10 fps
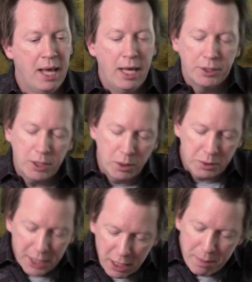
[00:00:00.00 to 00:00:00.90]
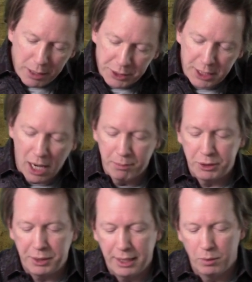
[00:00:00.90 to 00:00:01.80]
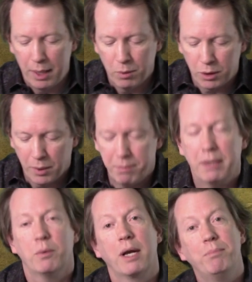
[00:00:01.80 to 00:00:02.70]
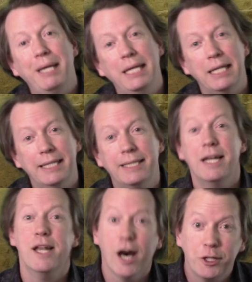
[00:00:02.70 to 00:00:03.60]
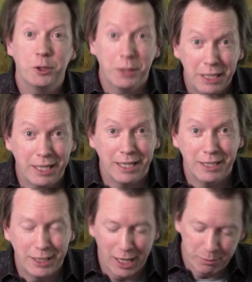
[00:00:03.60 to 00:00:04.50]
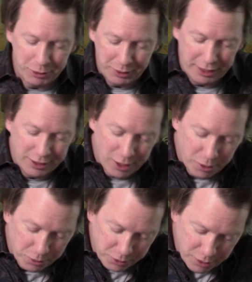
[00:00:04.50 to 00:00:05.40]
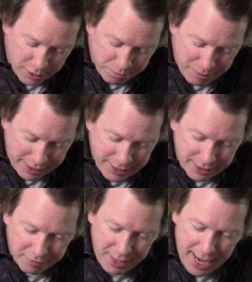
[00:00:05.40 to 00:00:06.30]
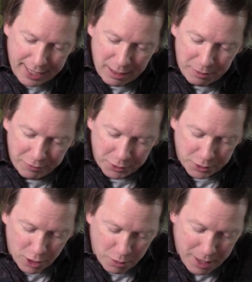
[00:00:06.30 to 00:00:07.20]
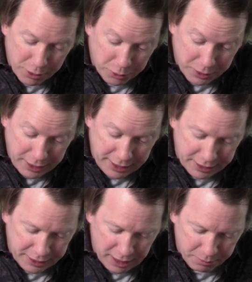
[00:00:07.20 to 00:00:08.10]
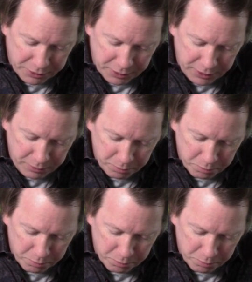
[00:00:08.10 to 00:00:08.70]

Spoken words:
So think about geometry and what do I mean? What I mean is non-Euclidean geometry. So to make sense of that, let me first talk about Euclidean geometry.